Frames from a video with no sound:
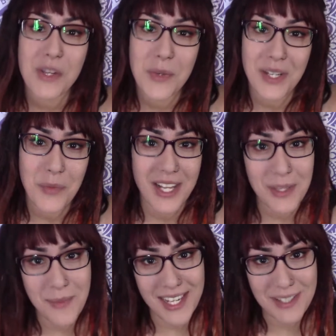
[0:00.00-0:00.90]
everyone,
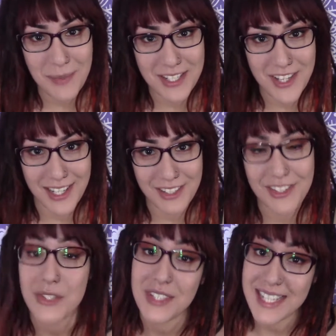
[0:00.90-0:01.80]
welcome back to my channel.
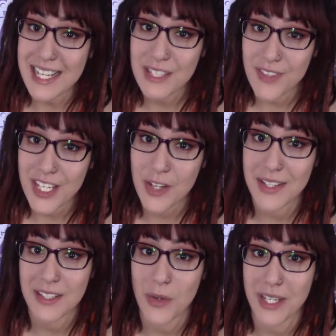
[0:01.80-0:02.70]
So today's video
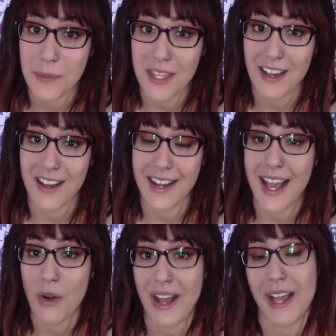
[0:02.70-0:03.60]
is going to be on
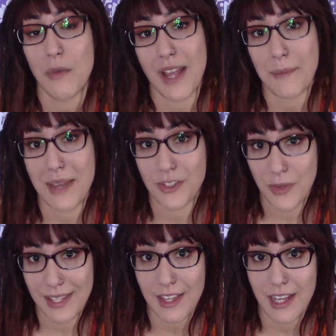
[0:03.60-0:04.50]
how I wrap my
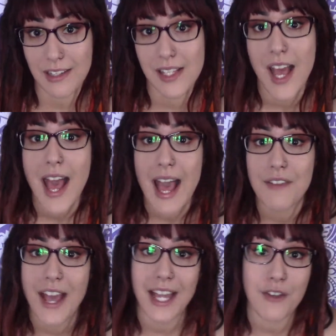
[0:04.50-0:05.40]
dreadlocks.
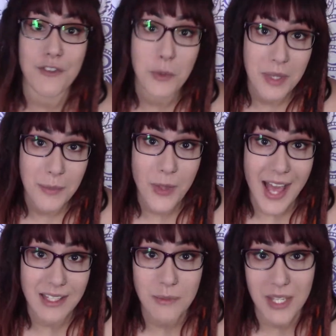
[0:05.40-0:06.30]
I've had a few people
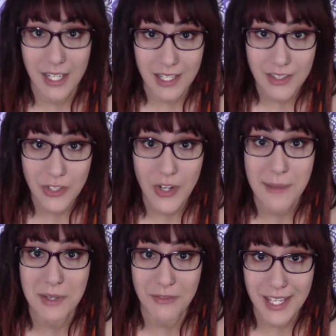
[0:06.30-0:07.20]
ask me on
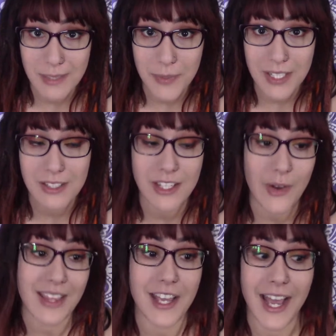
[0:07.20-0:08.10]
Instagram and Facebook, so
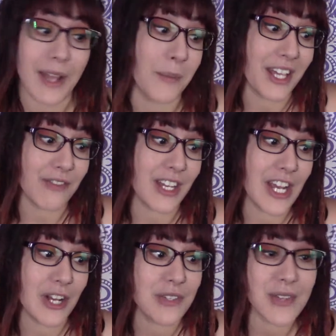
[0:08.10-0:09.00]
I thought I'd make a
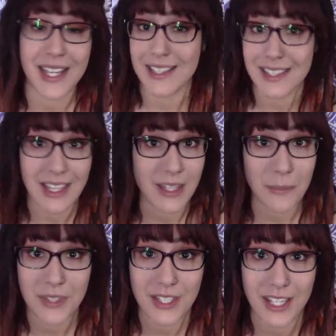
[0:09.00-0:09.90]
video so I can send
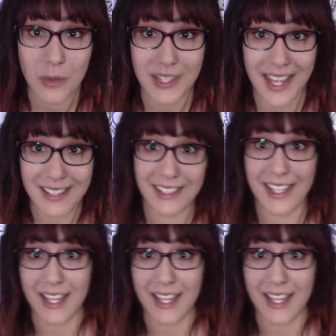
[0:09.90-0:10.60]
them the link when they ask again,